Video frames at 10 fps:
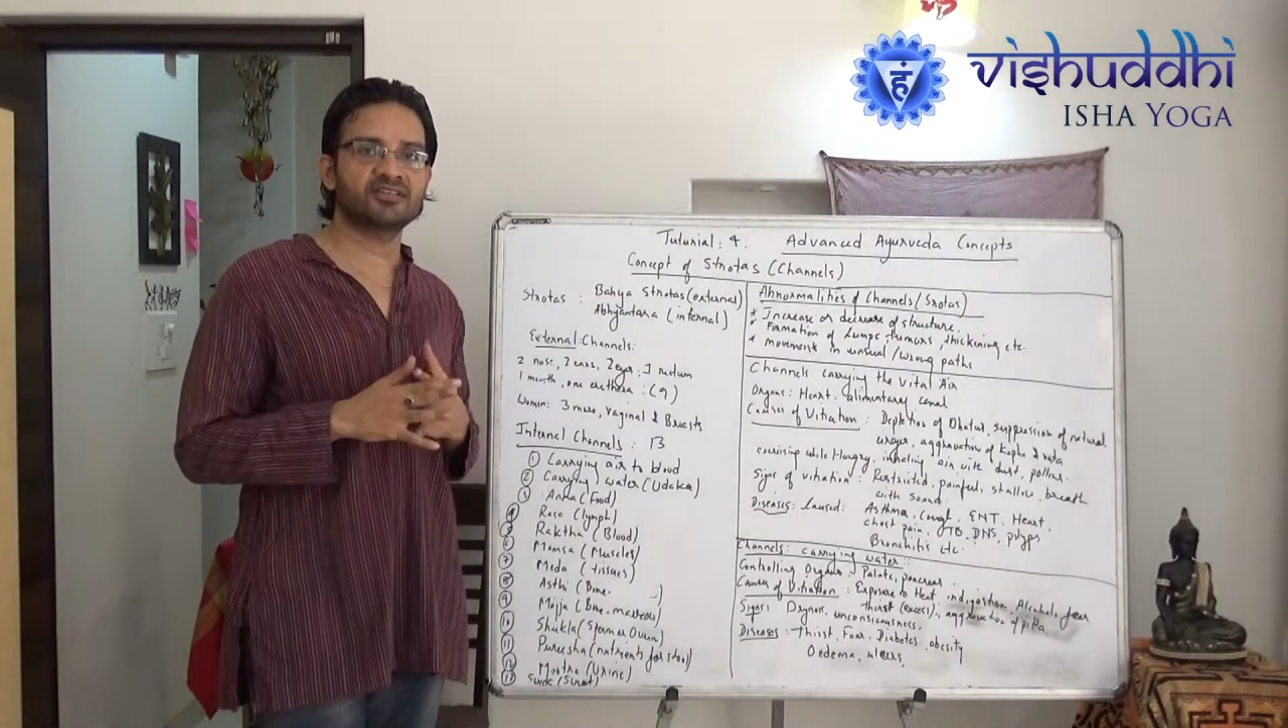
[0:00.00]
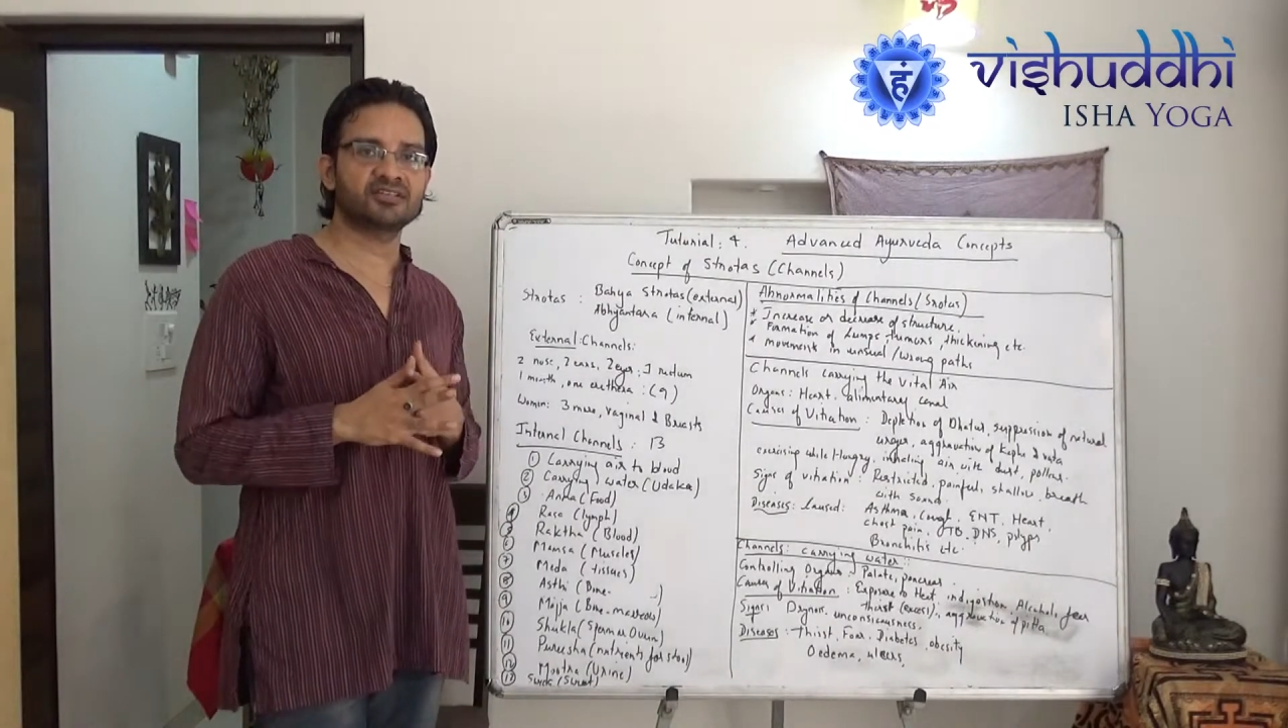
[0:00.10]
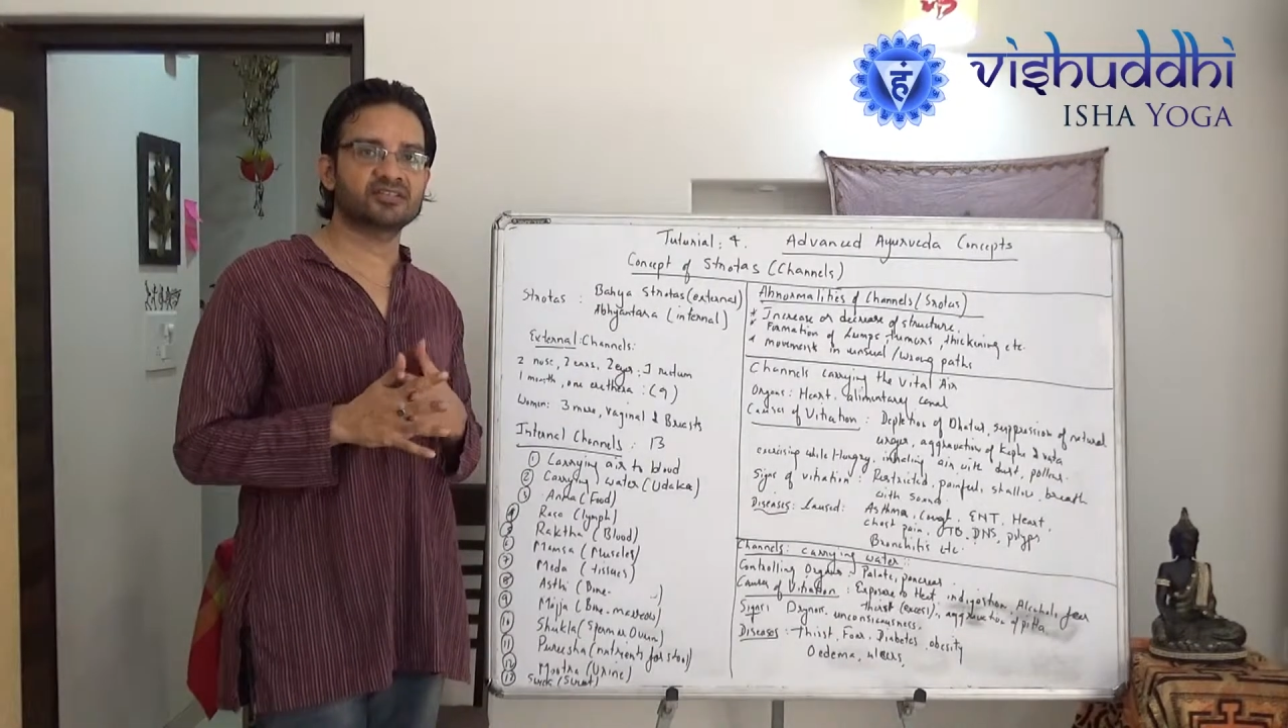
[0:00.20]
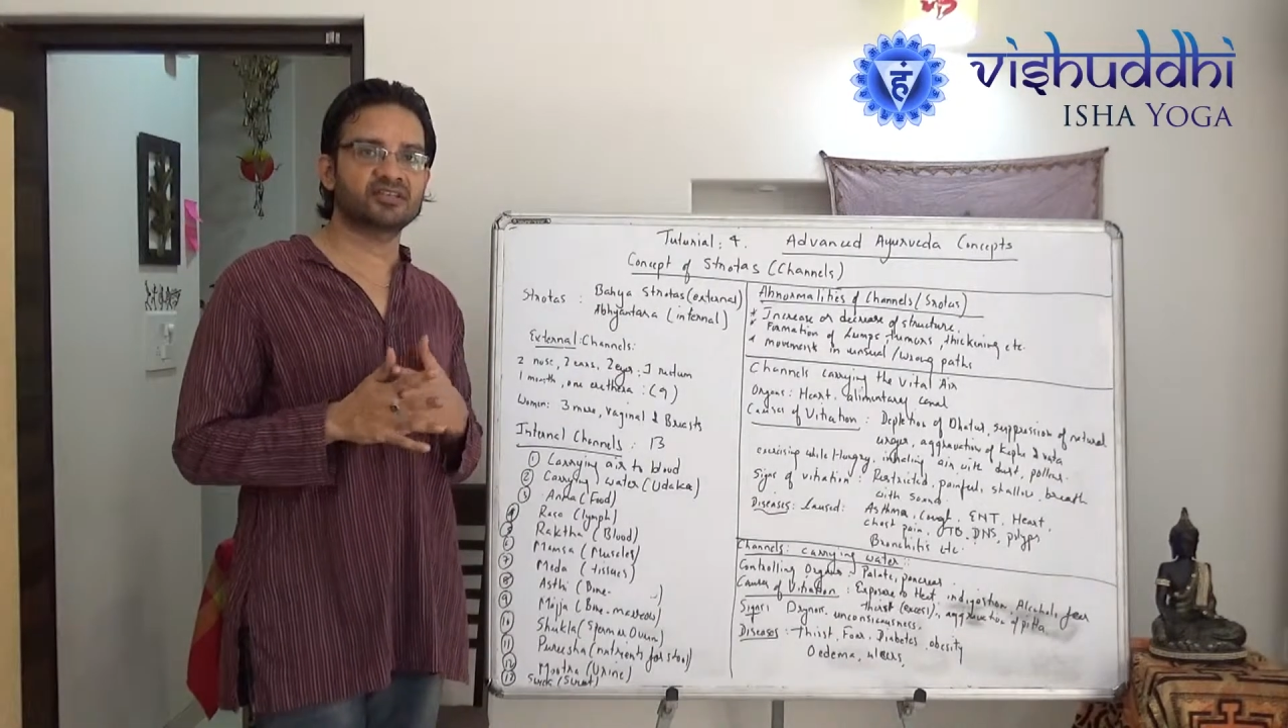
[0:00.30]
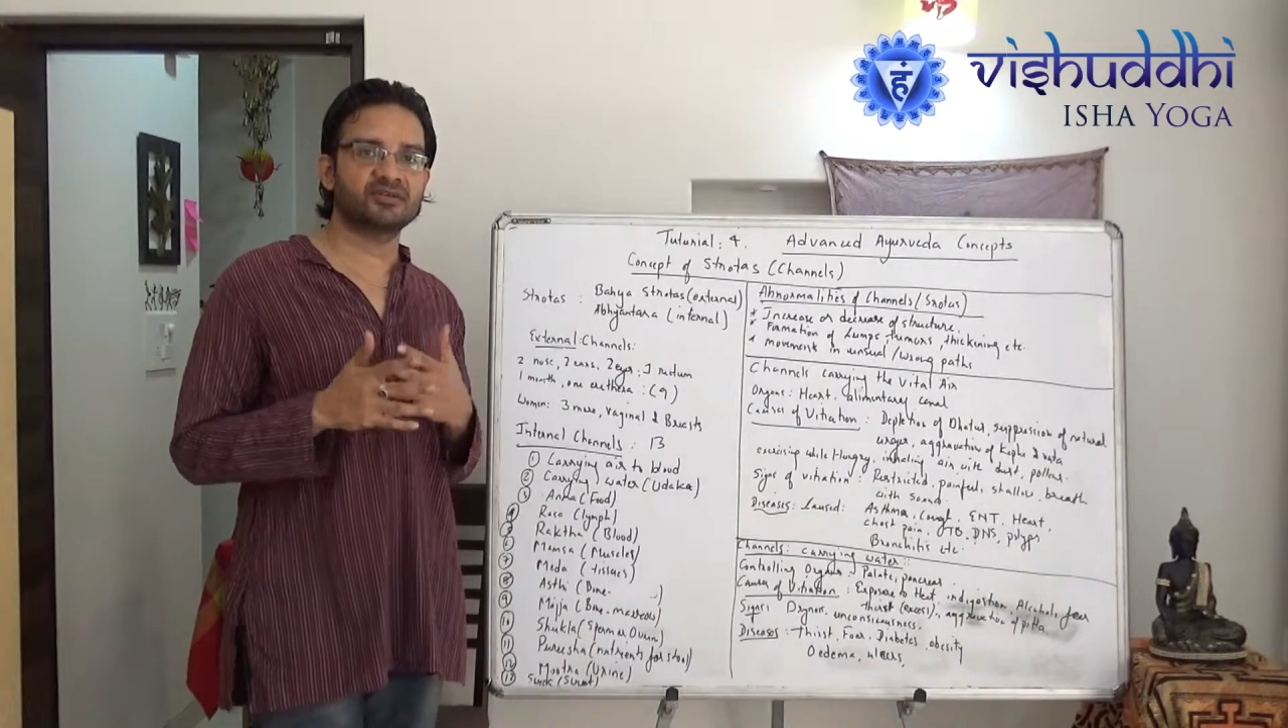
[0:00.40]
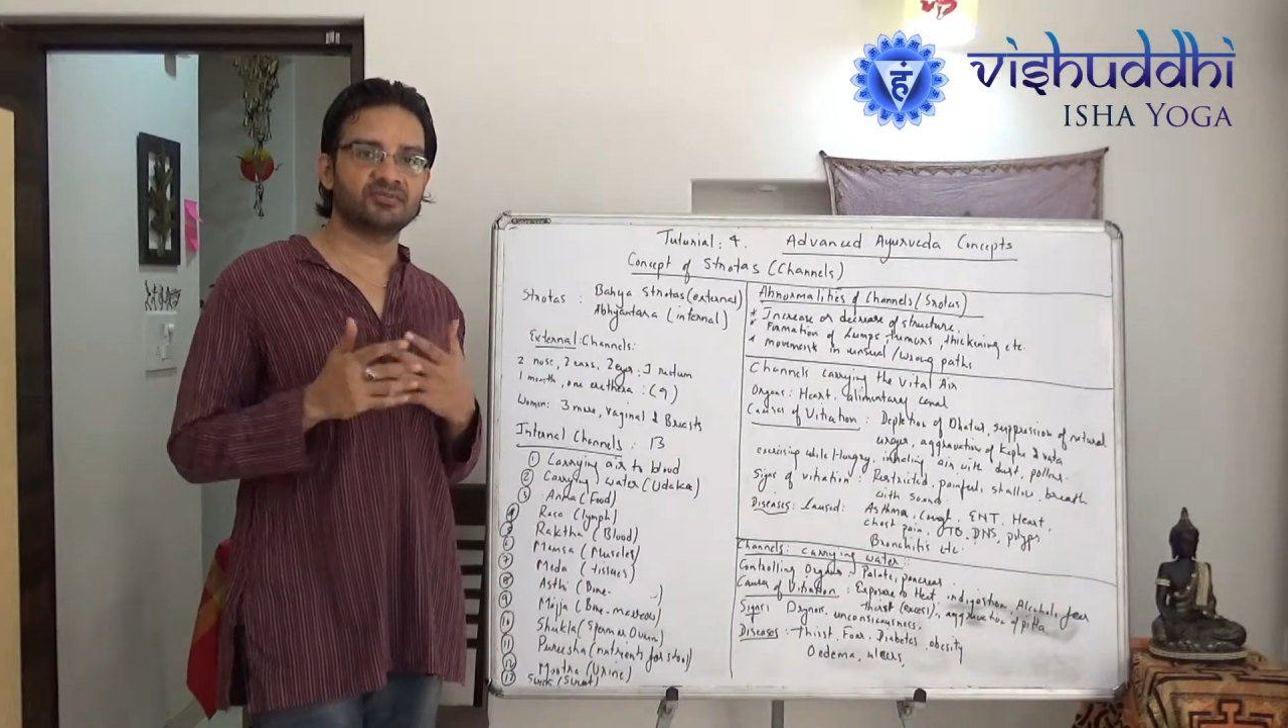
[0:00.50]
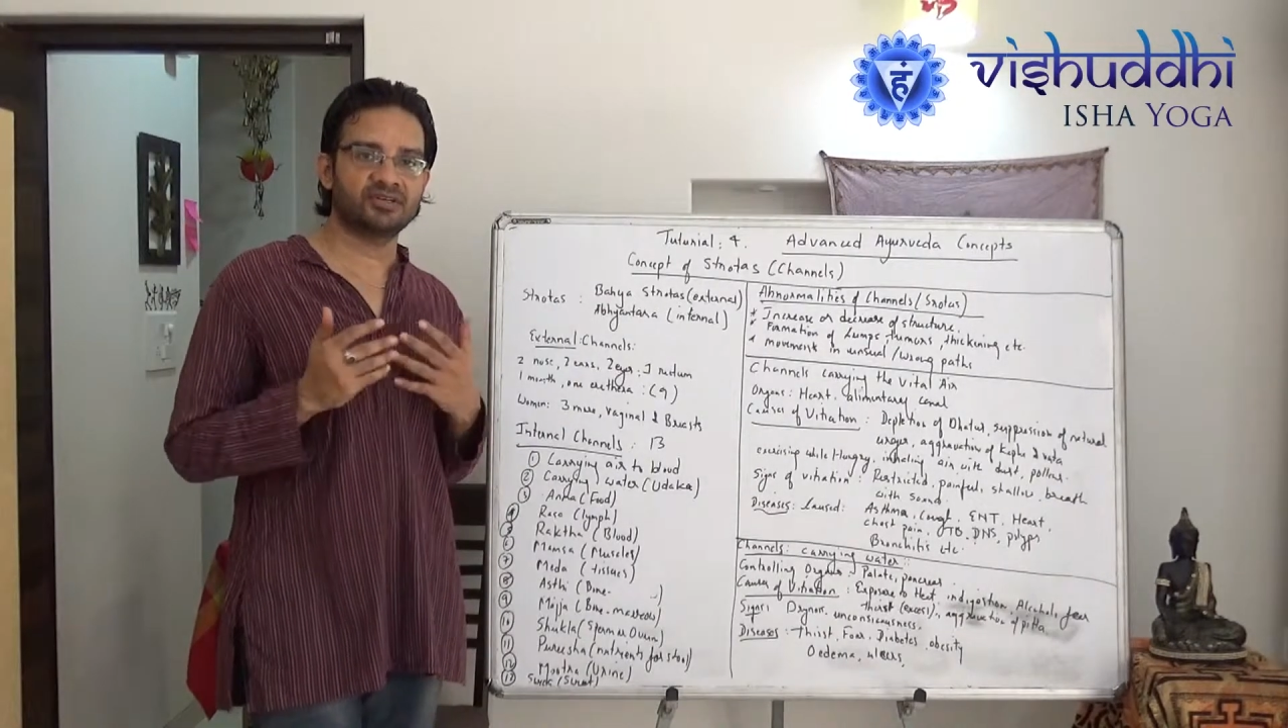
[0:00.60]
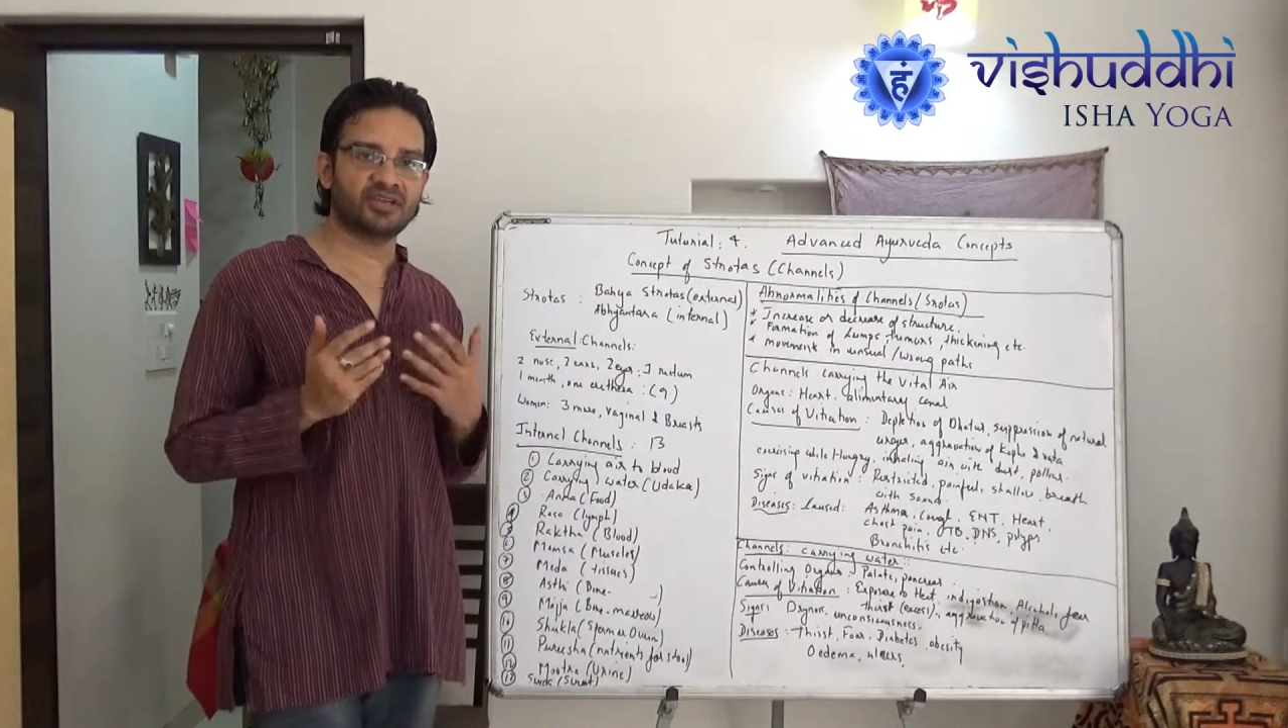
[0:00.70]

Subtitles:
There's nothing but